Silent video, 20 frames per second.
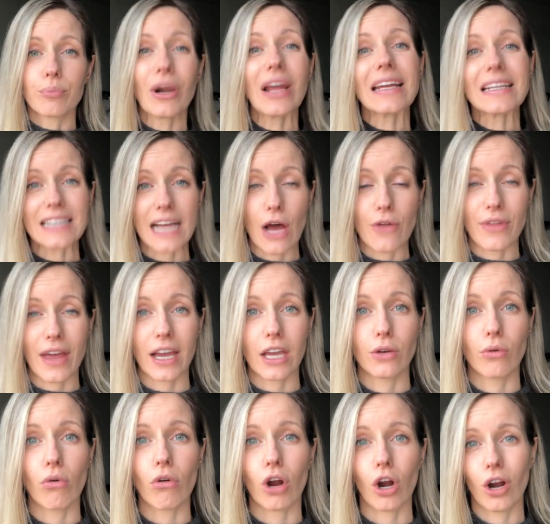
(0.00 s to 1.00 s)
breakdown that
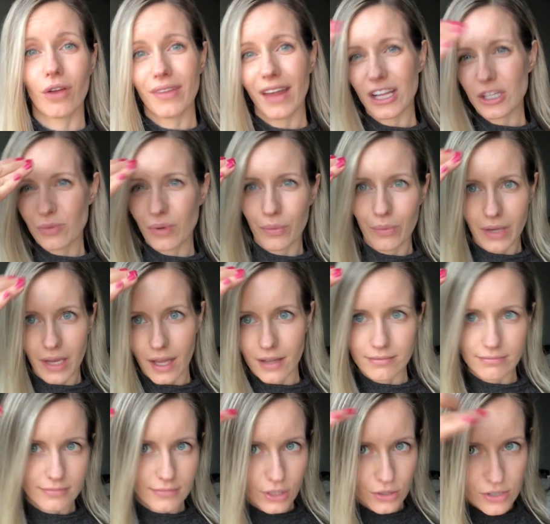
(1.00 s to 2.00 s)
can occur and that's when we
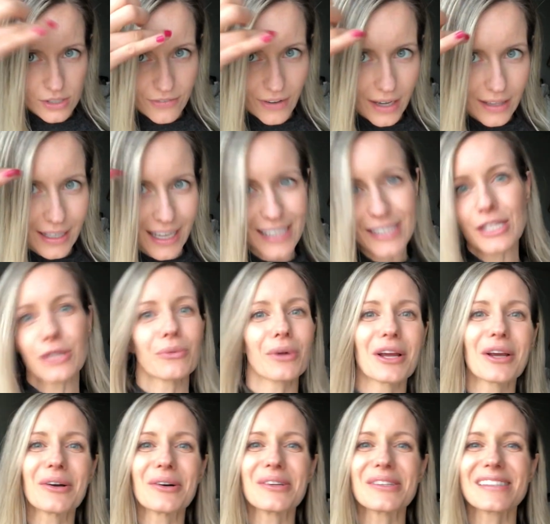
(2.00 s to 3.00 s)
get those fine lines and
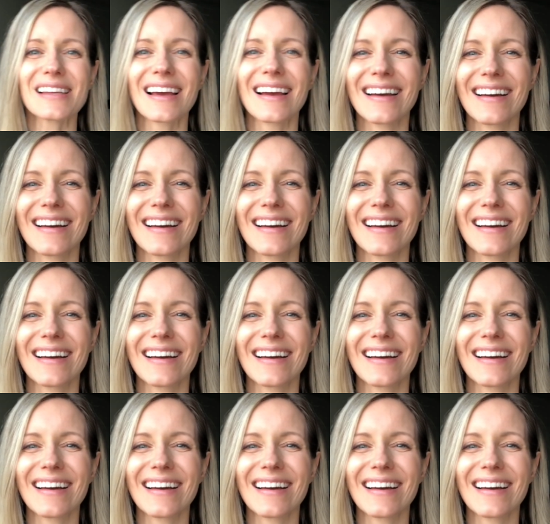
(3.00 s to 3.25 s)
wrinkles.